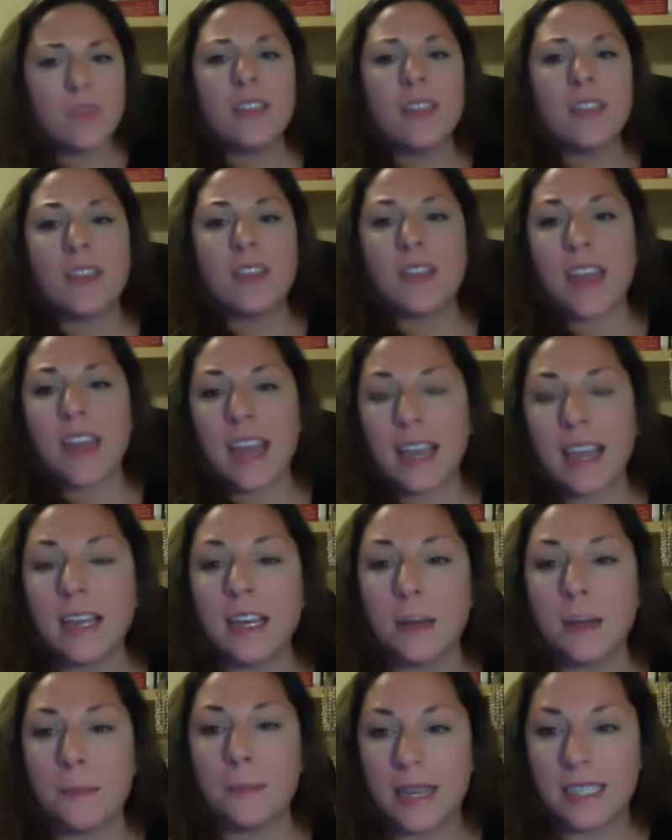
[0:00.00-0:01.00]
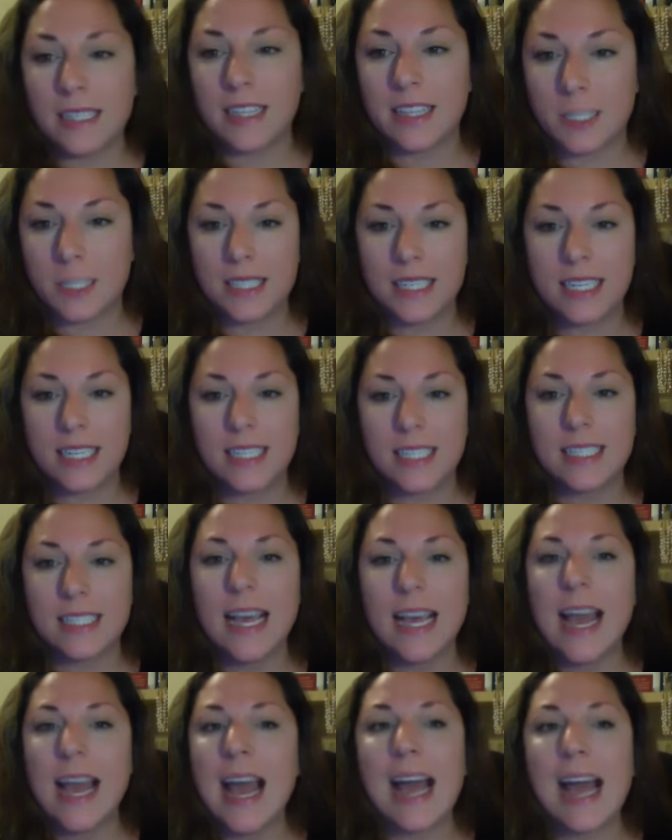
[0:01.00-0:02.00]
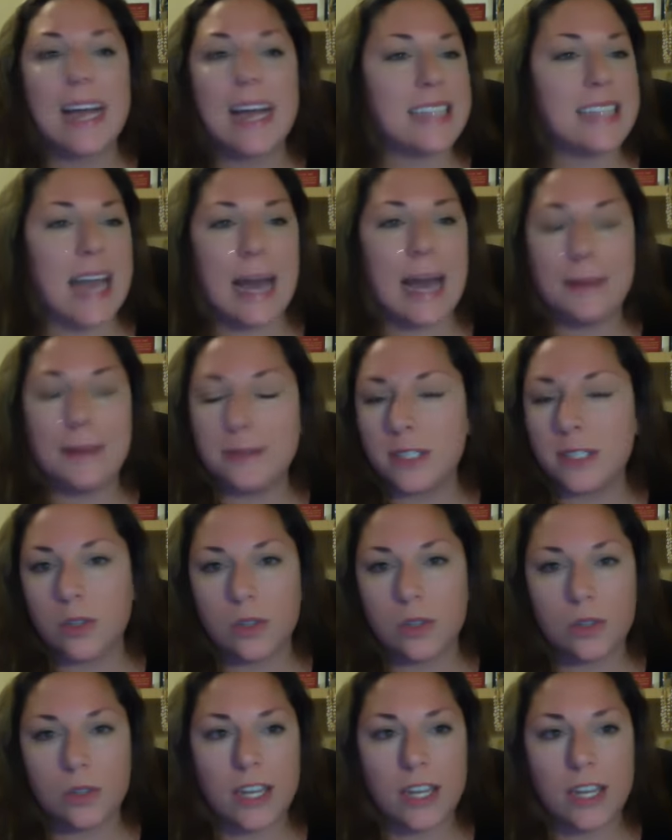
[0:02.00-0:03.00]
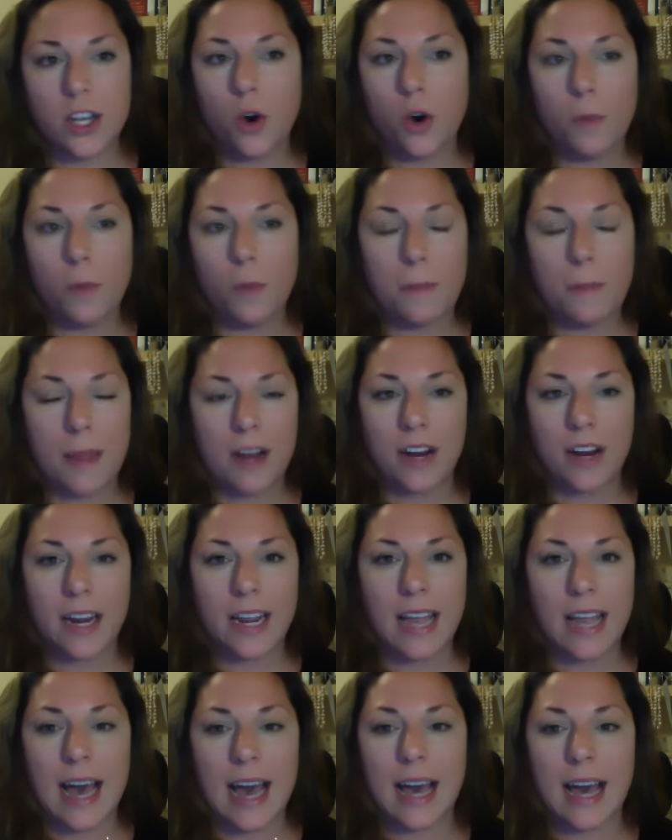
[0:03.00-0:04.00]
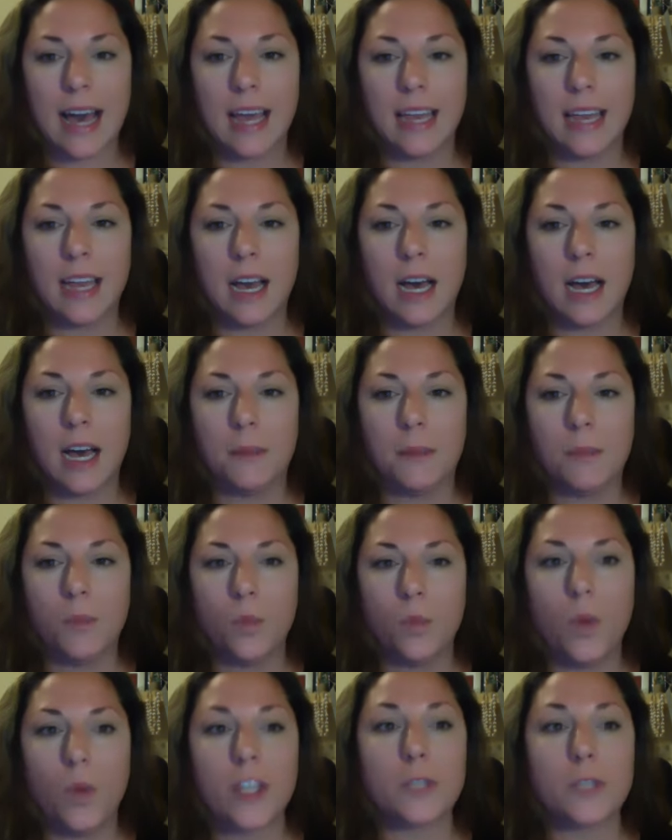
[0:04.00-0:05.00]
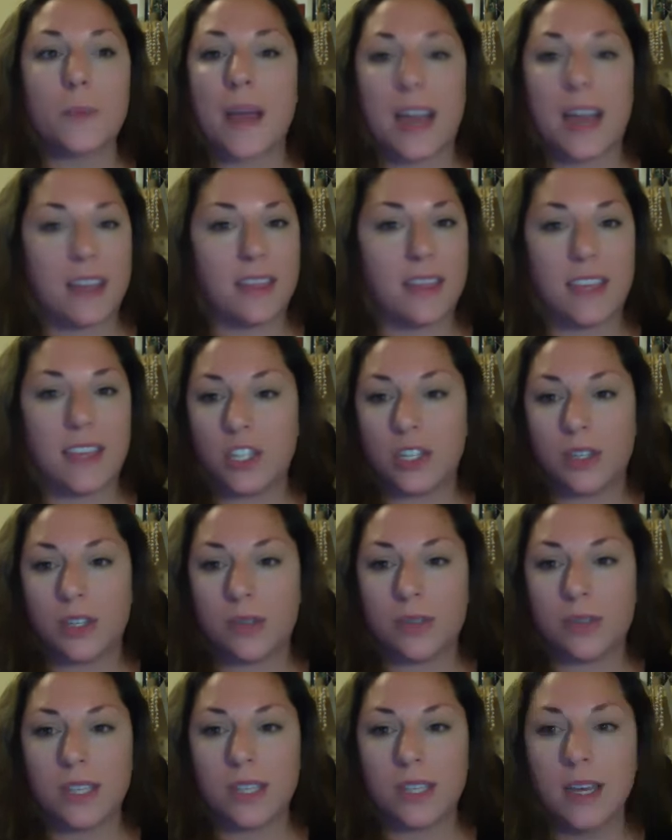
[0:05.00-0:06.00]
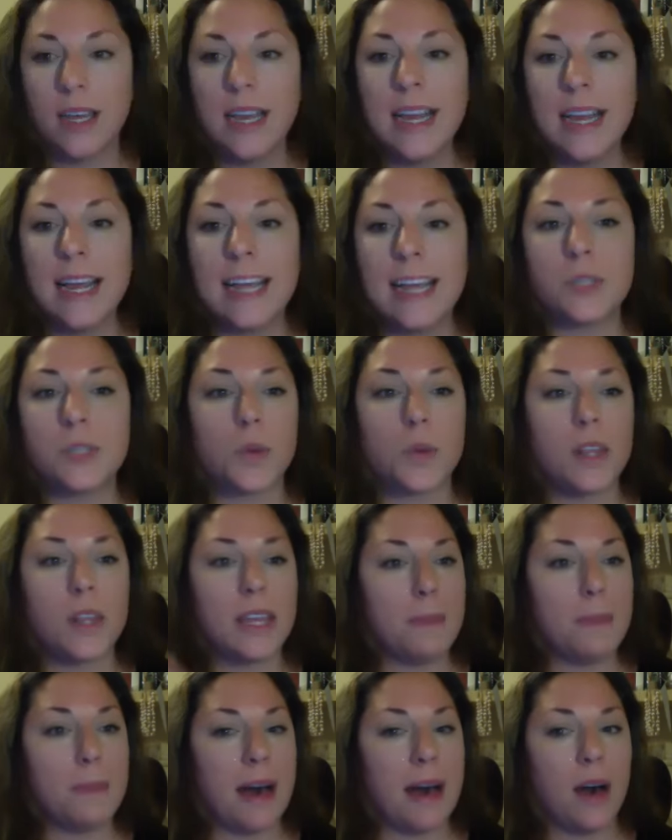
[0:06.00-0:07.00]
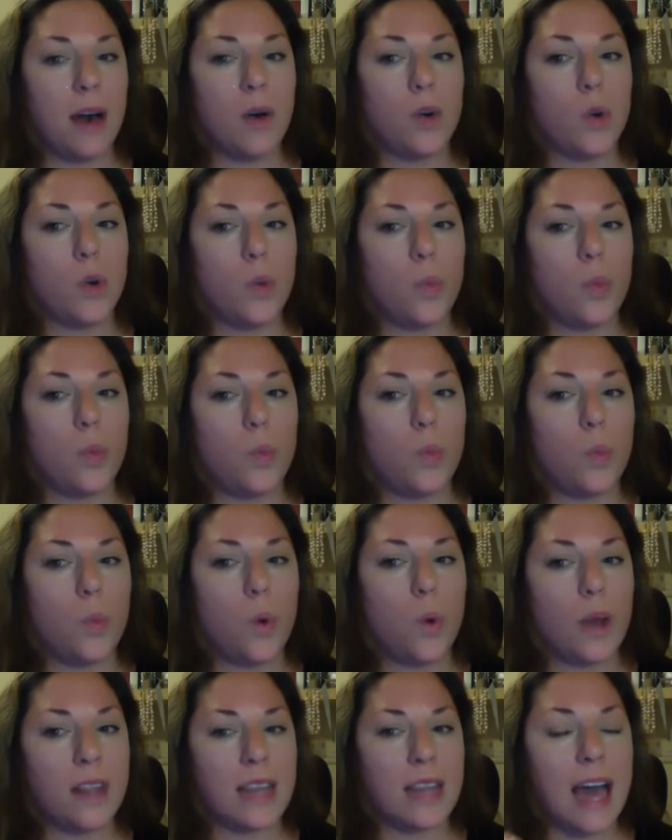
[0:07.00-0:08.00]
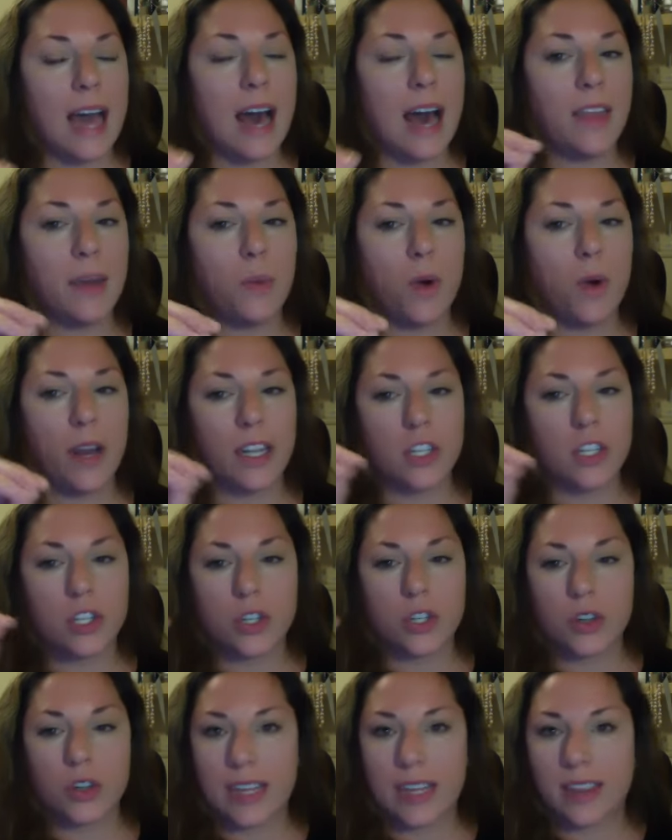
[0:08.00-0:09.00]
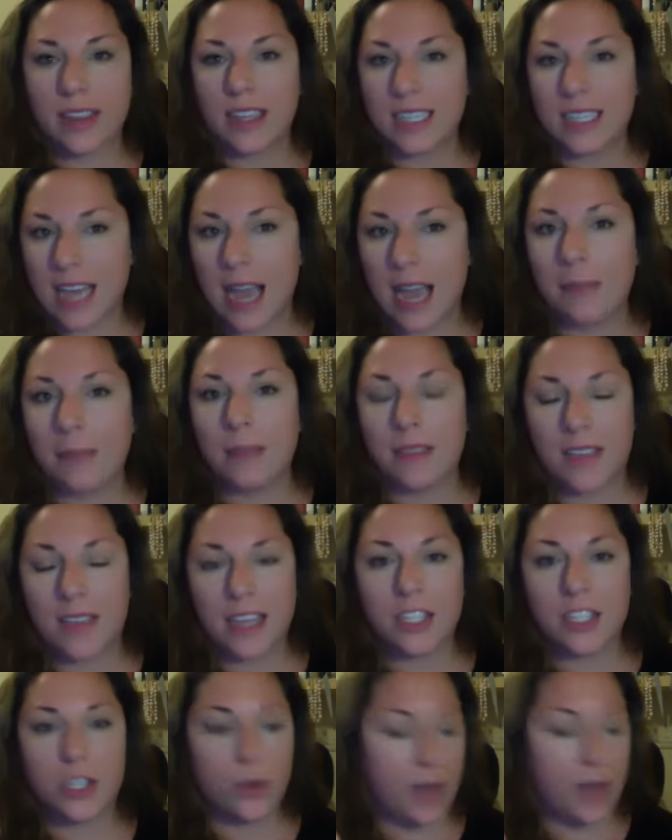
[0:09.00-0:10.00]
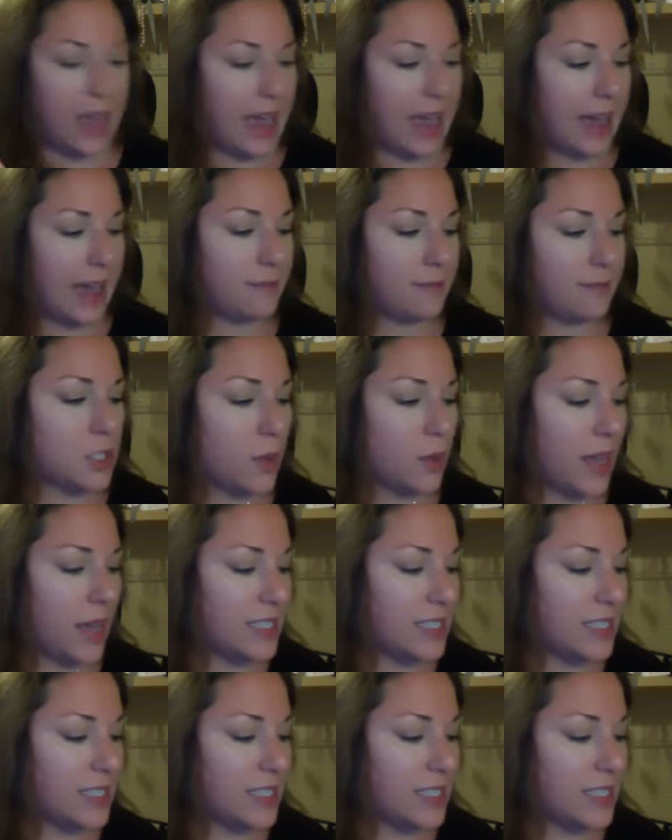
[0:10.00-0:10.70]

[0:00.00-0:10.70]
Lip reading: that they can commit to this business has absolutely no bearing on which path they choose. It's really about how they want to treat the time that they do have. So I